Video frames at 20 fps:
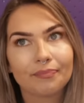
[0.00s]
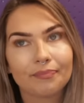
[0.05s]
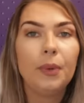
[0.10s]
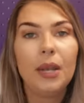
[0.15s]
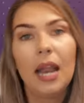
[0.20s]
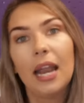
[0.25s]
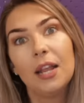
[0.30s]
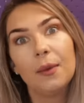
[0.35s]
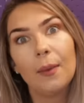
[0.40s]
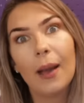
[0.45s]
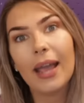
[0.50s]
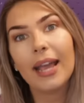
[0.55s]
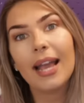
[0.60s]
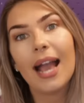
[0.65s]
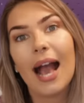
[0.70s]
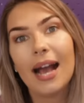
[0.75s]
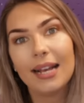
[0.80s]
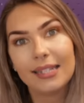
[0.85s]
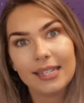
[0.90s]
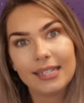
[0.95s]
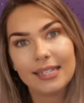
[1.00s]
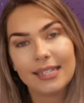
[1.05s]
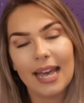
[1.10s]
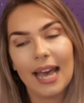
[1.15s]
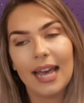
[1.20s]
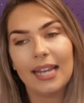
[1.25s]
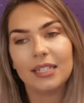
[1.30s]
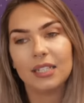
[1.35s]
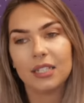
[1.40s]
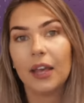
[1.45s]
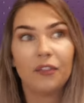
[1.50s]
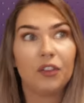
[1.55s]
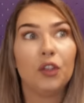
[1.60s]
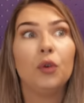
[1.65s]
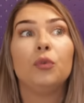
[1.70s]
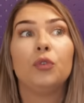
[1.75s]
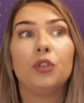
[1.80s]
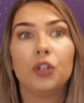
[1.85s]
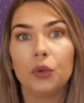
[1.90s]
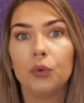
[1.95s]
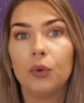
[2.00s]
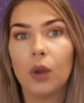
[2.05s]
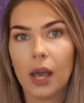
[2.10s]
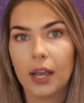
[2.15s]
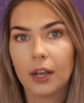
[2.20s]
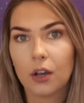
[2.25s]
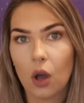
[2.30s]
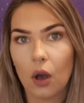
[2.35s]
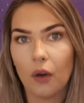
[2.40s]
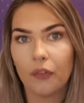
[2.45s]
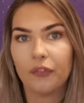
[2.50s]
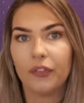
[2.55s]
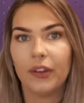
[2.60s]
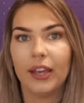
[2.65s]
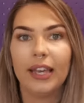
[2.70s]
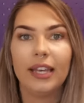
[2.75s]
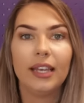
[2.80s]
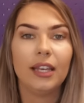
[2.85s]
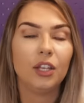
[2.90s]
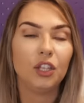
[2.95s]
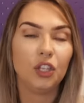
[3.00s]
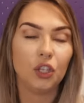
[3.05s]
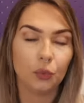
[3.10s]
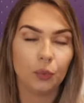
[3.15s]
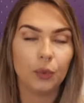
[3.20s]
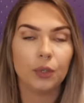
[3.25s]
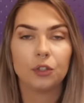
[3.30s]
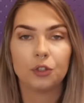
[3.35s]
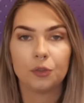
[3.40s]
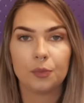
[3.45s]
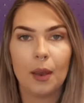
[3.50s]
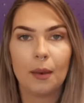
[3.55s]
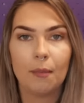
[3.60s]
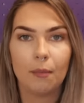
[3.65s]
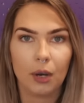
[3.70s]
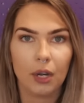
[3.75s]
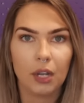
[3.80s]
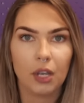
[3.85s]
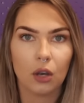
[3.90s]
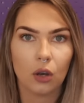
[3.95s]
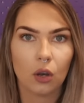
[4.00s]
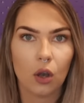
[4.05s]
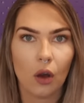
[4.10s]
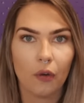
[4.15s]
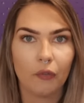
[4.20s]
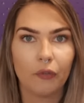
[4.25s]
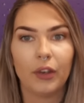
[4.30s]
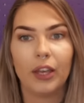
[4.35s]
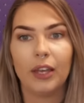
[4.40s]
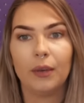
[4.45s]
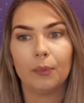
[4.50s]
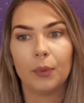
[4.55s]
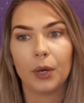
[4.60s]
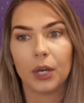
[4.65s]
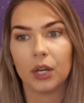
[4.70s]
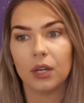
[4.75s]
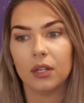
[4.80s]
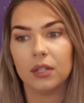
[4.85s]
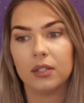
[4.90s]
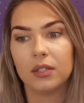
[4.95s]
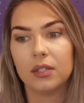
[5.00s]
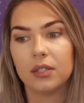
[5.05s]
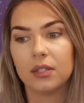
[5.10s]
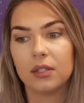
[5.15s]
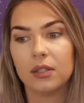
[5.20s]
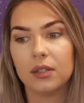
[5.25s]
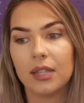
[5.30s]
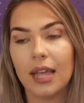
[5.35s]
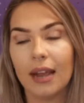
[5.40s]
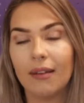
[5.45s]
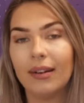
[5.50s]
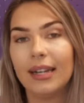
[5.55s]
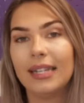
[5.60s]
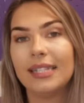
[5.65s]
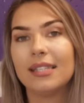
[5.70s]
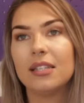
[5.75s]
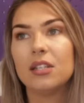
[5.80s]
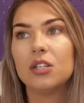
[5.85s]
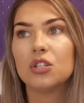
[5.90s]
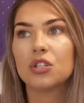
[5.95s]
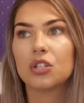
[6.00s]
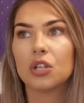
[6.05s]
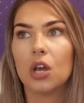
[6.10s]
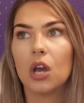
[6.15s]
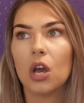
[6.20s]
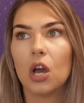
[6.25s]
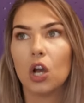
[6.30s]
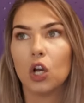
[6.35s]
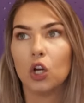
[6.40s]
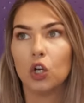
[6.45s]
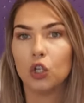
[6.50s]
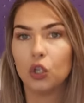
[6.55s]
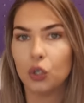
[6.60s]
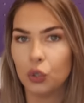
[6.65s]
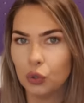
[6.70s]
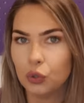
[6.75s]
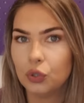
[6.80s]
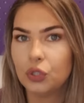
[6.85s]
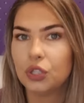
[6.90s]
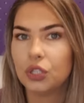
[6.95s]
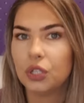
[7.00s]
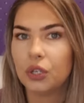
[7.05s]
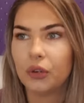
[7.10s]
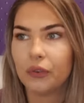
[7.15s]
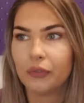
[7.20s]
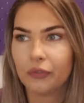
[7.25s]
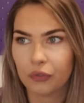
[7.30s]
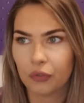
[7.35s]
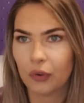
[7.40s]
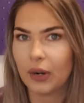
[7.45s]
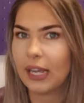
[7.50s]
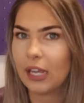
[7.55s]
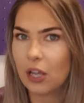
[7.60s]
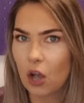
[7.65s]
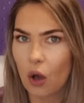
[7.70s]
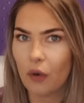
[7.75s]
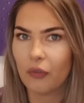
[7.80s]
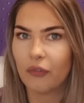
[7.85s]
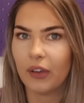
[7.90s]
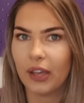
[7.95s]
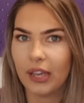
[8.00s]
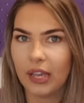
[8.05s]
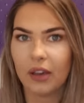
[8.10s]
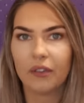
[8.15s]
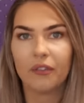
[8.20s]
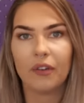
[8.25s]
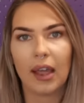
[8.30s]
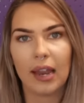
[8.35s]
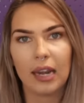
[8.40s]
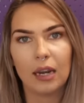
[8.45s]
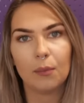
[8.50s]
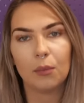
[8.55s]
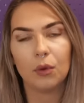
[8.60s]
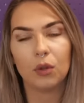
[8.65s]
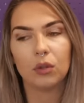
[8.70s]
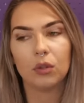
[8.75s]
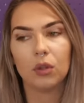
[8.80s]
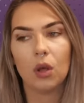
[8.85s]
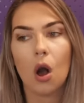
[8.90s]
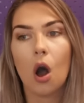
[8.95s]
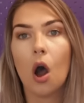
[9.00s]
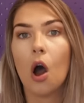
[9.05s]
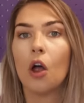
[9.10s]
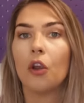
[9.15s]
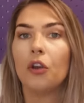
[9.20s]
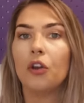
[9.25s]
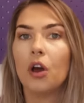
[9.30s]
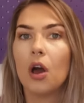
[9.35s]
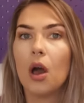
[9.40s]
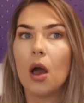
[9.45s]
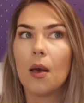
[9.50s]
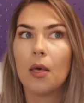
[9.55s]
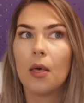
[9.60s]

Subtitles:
But anyway, as I said, if you do like coffee, you will spend money on coffee because there isn't good free coffee available on